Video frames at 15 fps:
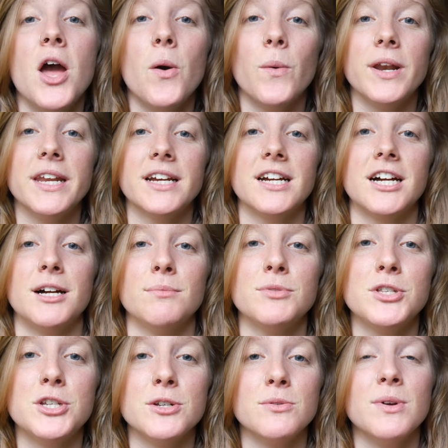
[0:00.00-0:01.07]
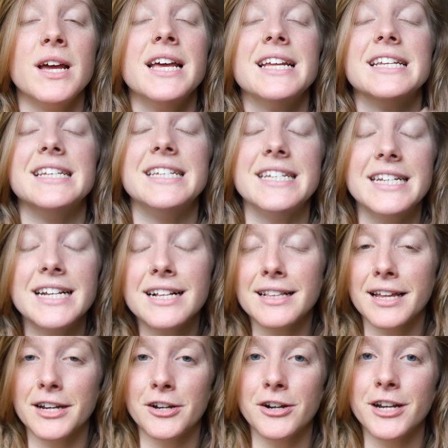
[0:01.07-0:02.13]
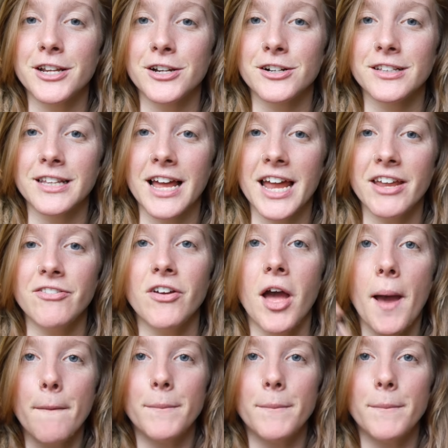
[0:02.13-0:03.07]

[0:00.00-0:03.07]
when it comes to decluttering your life,